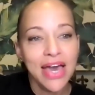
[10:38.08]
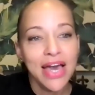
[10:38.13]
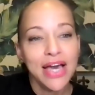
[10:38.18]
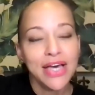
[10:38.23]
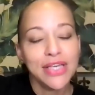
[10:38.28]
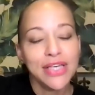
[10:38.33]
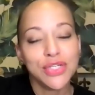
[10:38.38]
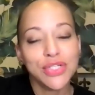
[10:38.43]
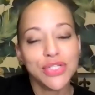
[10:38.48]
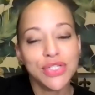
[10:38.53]

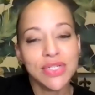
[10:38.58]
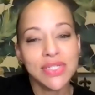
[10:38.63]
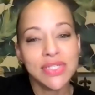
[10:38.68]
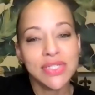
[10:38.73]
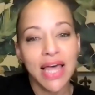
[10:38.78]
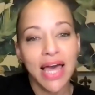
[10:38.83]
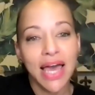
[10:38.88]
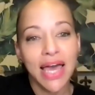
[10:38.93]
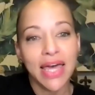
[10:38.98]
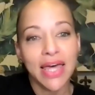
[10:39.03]
So she's
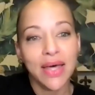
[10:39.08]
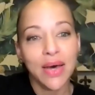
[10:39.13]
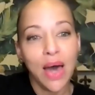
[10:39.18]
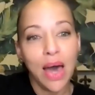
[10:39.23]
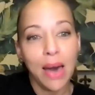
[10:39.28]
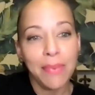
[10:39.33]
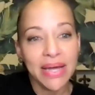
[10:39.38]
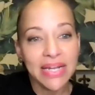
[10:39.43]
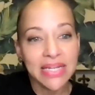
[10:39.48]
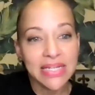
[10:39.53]
like,
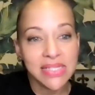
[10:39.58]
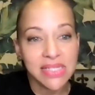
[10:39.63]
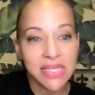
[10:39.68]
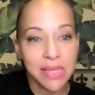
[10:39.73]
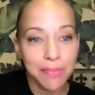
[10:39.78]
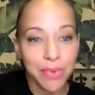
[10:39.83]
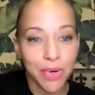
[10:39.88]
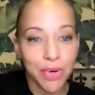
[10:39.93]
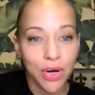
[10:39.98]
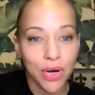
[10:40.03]
how about
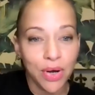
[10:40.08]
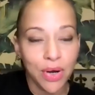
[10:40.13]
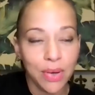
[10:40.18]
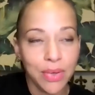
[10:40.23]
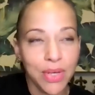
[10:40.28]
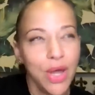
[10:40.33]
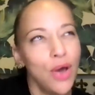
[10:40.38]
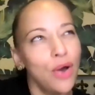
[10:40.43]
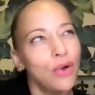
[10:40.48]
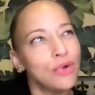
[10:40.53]
December?
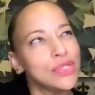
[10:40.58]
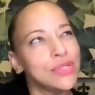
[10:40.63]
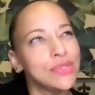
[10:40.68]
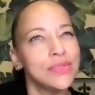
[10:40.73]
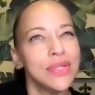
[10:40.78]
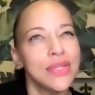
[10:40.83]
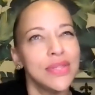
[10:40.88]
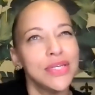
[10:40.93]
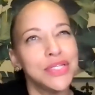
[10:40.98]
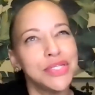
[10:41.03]
No.
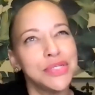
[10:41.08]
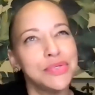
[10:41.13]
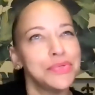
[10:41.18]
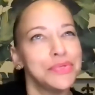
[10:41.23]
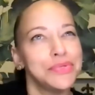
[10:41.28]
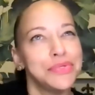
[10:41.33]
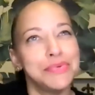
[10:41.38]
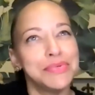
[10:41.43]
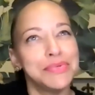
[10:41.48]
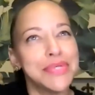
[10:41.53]
And then
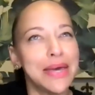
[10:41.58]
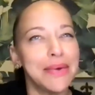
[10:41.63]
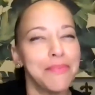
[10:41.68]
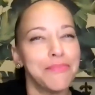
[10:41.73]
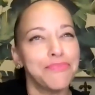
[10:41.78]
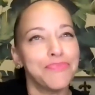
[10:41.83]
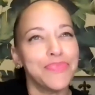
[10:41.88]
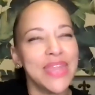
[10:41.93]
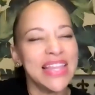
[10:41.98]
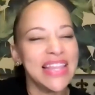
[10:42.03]
she was like,
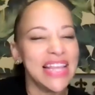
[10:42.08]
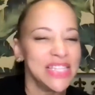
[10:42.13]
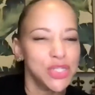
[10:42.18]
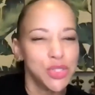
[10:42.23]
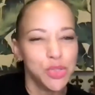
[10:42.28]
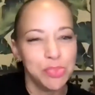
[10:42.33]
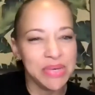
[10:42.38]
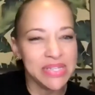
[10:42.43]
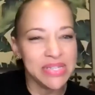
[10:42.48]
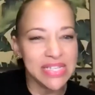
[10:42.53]
that's
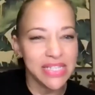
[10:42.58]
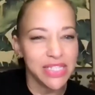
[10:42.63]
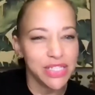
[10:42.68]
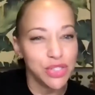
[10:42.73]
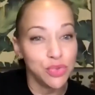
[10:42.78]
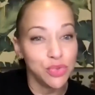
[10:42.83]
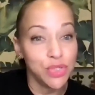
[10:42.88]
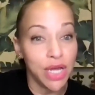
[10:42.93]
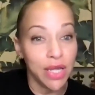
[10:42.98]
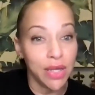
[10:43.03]
too busy. Let's
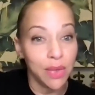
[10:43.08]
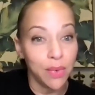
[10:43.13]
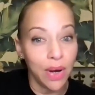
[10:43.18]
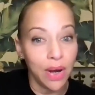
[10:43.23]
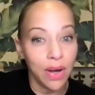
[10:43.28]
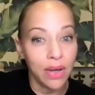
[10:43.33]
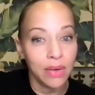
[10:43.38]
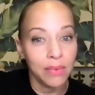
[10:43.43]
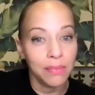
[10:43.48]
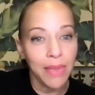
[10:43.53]
do
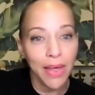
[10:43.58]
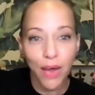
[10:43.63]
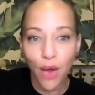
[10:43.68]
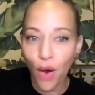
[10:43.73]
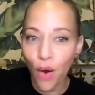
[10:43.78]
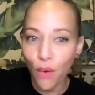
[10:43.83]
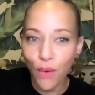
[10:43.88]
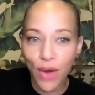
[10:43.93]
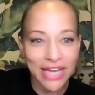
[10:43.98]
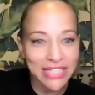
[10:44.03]
January. I'm like,
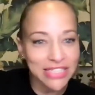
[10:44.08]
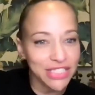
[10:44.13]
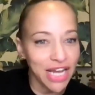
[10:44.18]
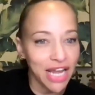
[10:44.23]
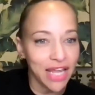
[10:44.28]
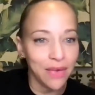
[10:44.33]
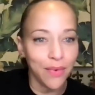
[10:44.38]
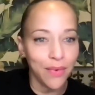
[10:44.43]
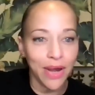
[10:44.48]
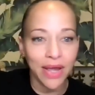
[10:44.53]
okay,
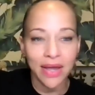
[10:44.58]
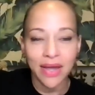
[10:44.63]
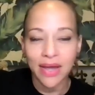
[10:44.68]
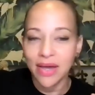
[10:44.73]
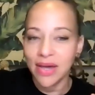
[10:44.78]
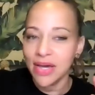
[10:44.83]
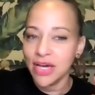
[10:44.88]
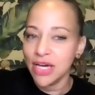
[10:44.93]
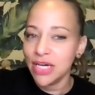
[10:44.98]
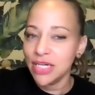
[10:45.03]
January.
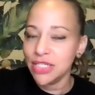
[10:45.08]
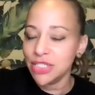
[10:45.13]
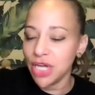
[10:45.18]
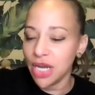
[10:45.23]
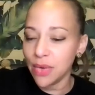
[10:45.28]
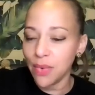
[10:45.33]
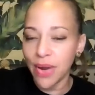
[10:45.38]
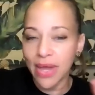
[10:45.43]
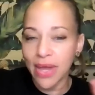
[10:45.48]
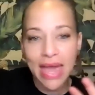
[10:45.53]

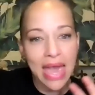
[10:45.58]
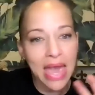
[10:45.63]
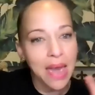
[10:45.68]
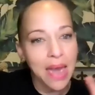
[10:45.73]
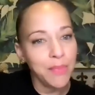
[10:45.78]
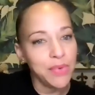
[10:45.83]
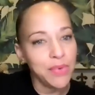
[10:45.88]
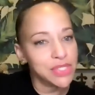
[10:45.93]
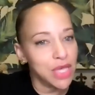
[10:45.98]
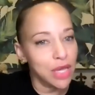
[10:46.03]
January
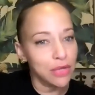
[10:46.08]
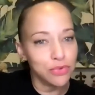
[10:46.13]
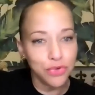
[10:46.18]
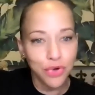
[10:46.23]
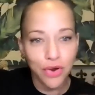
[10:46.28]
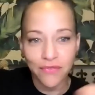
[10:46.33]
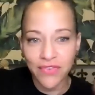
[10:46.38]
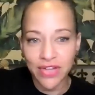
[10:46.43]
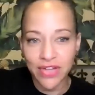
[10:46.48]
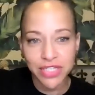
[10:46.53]
came. We scheduled
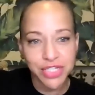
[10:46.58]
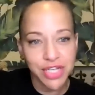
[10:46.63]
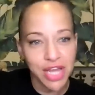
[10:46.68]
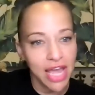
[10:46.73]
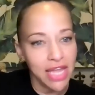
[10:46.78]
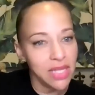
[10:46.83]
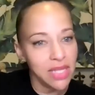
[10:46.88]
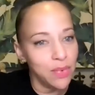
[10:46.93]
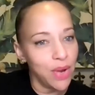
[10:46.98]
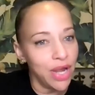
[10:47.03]
her event in
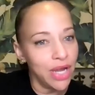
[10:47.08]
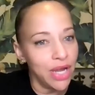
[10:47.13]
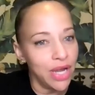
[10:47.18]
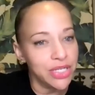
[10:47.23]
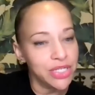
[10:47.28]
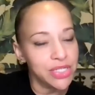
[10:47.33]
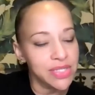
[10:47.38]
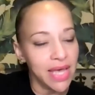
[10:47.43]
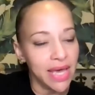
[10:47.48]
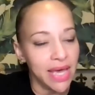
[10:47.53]
January.
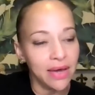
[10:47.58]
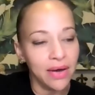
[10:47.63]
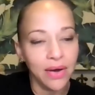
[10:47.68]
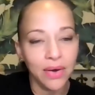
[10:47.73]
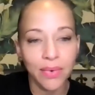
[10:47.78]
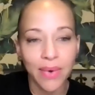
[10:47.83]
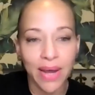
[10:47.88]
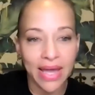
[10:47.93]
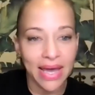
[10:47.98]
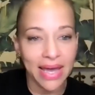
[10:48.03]
And she's like,
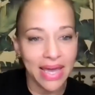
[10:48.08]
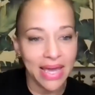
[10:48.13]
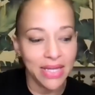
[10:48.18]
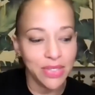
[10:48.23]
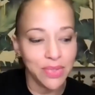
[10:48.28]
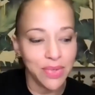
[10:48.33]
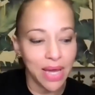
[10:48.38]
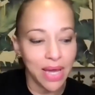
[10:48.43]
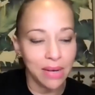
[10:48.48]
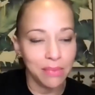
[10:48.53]
oh, Raya, I can't
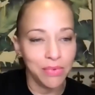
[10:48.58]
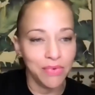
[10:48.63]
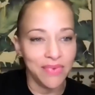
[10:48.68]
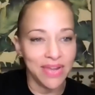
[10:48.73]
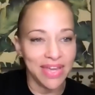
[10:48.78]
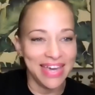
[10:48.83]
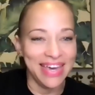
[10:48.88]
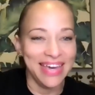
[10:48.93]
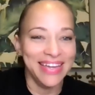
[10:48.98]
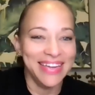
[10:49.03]
do it. I got to move it
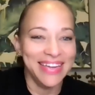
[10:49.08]
again.